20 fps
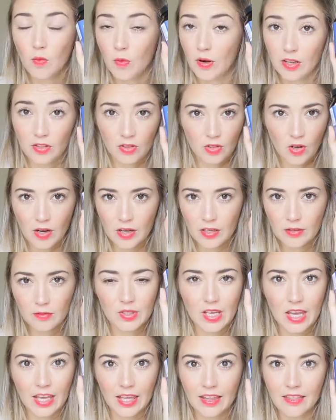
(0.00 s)
When I started
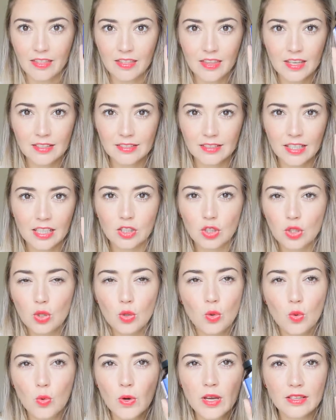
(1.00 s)
taking this like
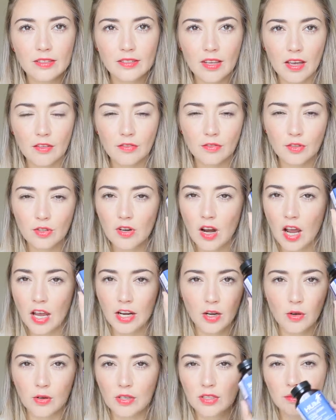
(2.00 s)
2 weeks after, I
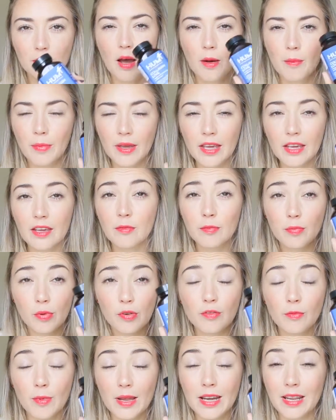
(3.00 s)
noticed a big
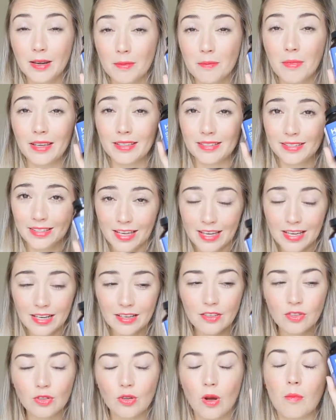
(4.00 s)
improvement in my
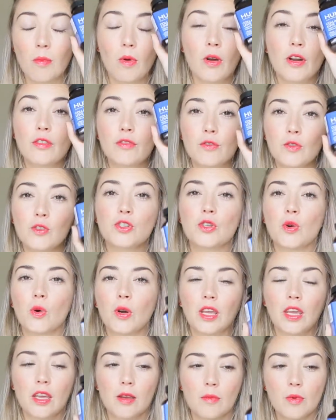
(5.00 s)
skin, so I'm gonna for sure
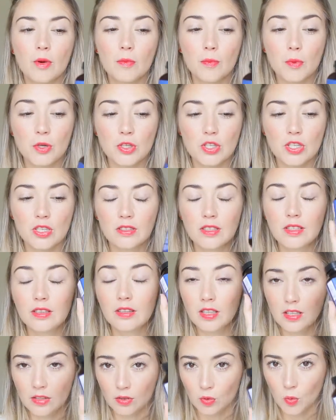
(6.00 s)
keep repurchasing
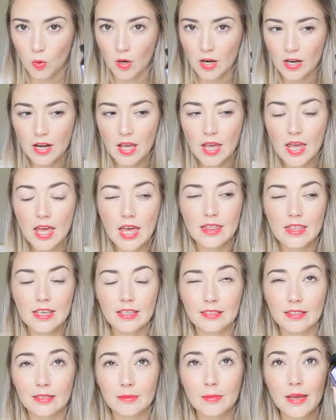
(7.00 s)
this one.
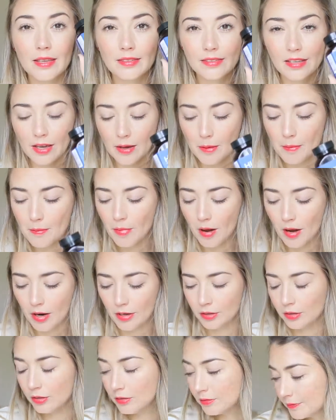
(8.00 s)
This is my second
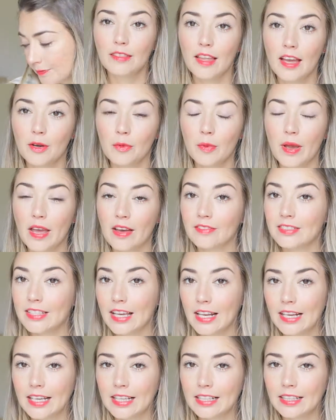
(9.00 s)
bottle. Then we have
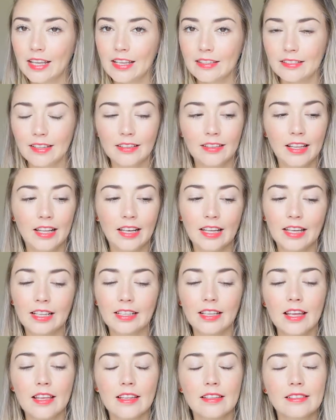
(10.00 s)
Daily Cleanse, and Daily
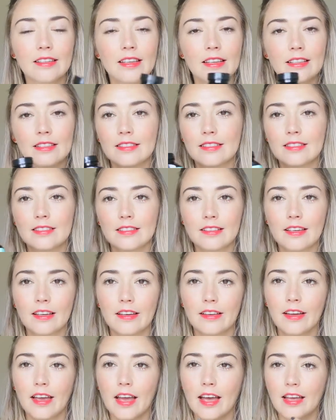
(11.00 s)
Cleanse, it's,
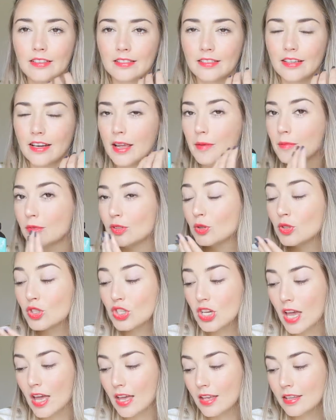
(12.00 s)
as the name
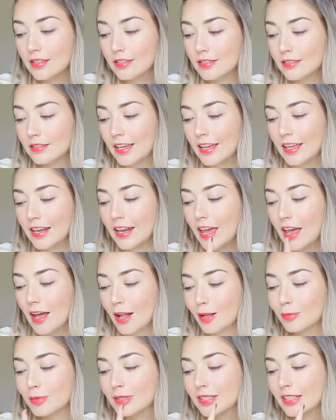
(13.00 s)
suggests, it
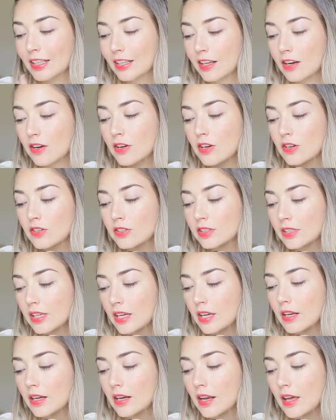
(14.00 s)
helps clear your
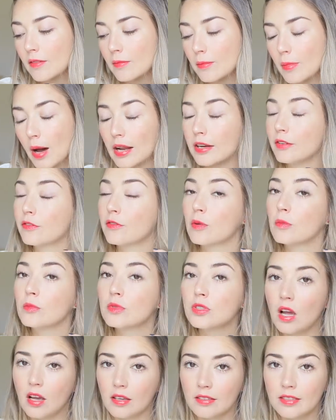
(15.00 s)
skin and body from
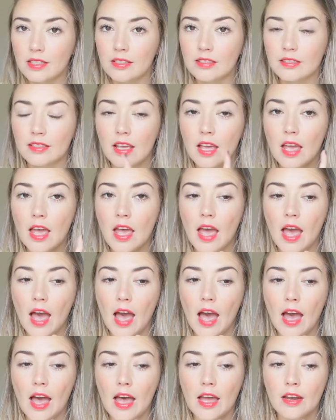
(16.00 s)
toxins.
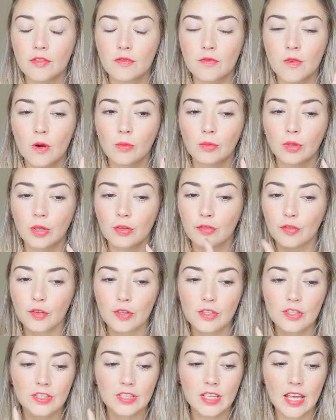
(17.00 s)
And from the
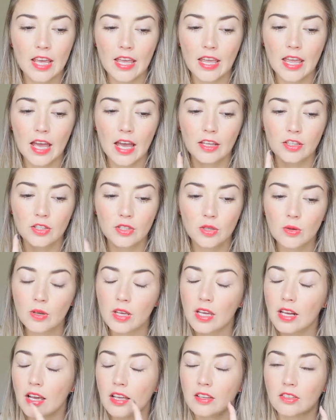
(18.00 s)
first day I took
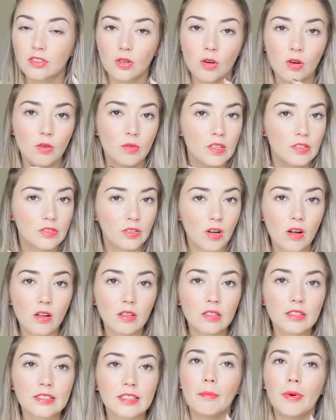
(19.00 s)
it, I saw
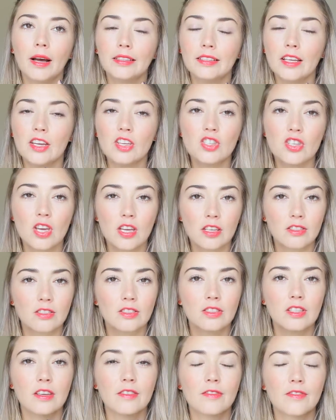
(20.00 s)
results. My
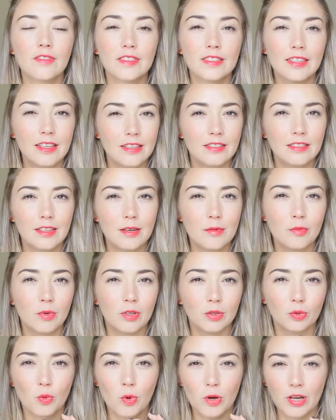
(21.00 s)
digestive system
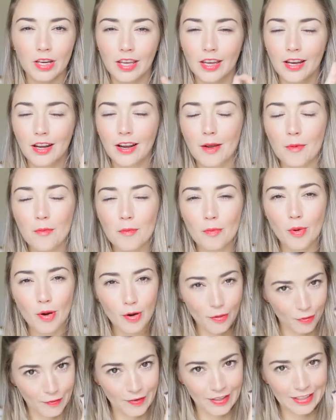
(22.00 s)
was working
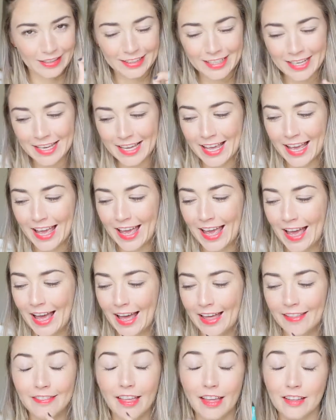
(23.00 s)
perfectly,
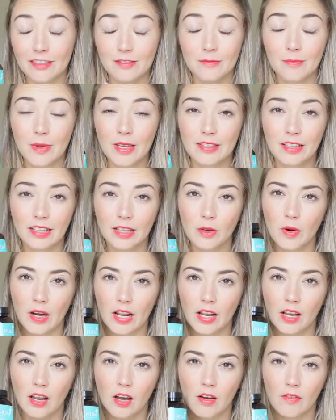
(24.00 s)
and that's basically what
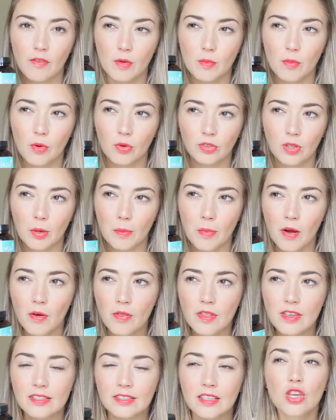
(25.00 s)
I love the most about
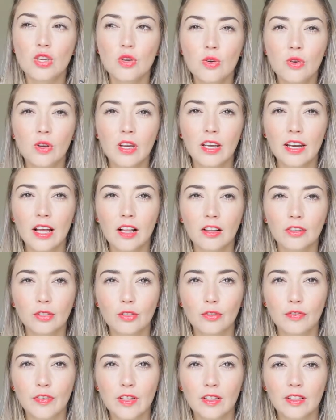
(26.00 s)
this. You can
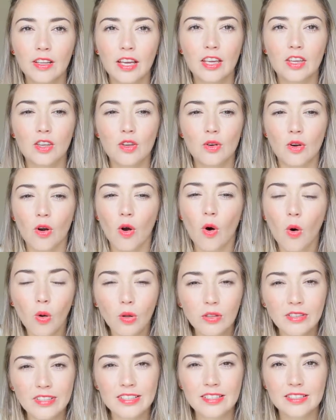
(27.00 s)
also feel like your
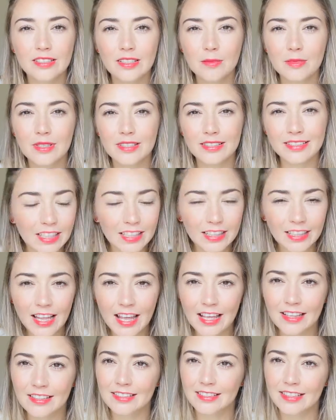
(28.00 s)
whole system is
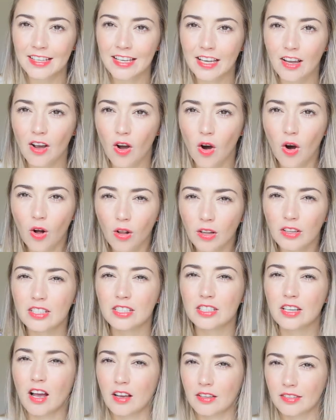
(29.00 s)
cleansing all the
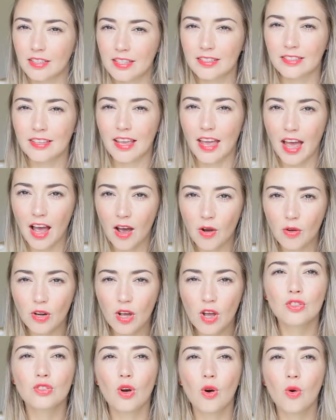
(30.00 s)
toxins out,
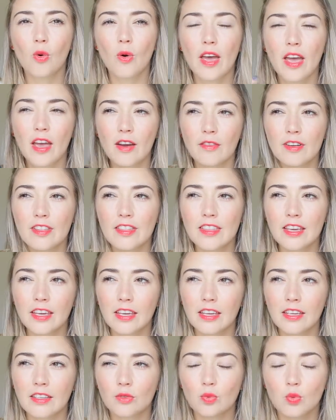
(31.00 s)
so
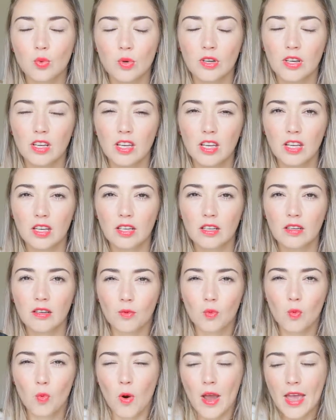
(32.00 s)
everything is working
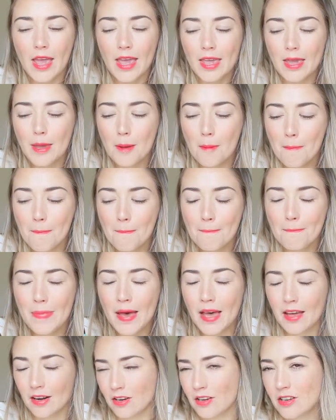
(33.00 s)
way
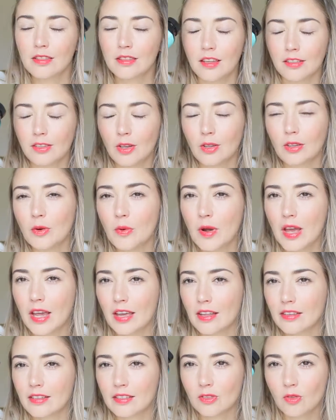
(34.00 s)
better. That's the only way I
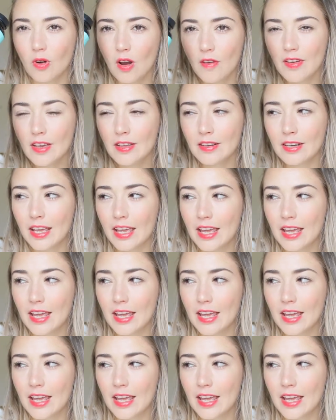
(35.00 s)
can describe it.